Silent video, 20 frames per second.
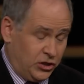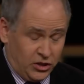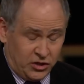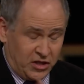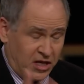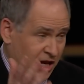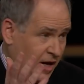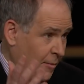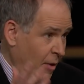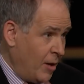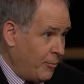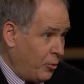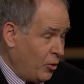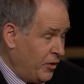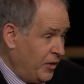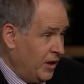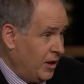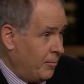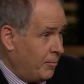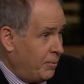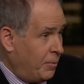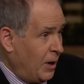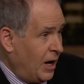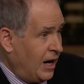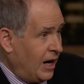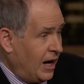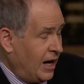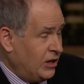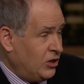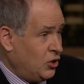just came up with it,
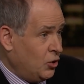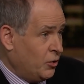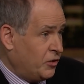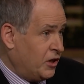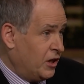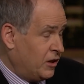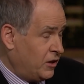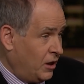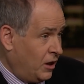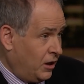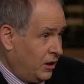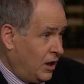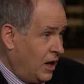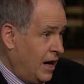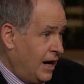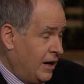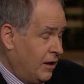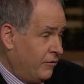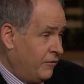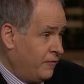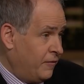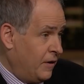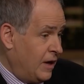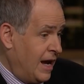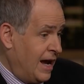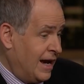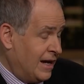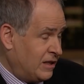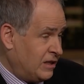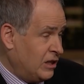but I do think that a lot of
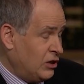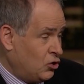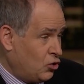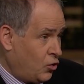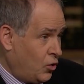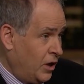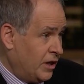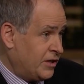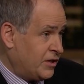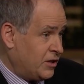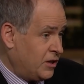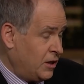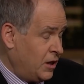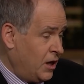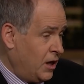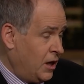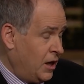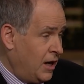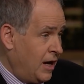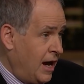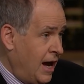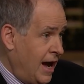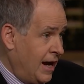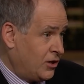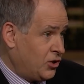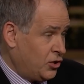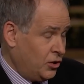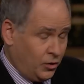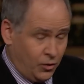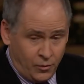antitrust
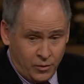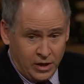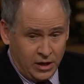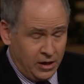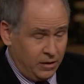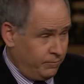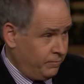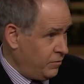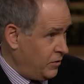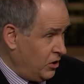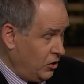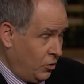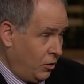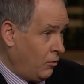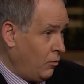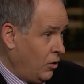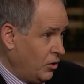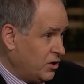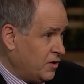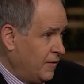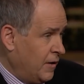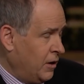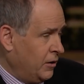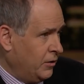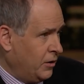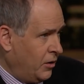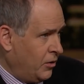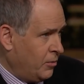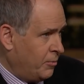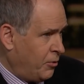action, the way Theodore Roosevelt
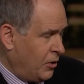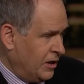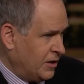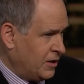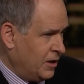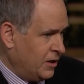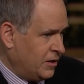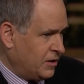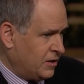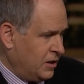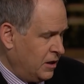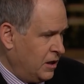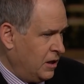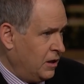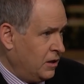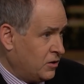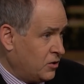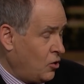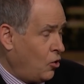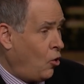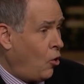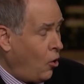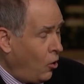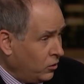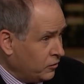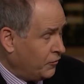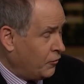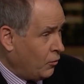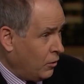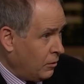and other presidents did, is
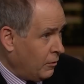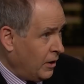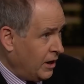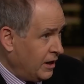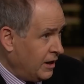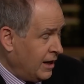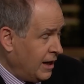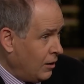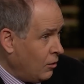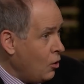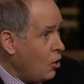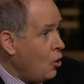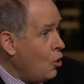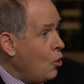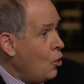called for right now.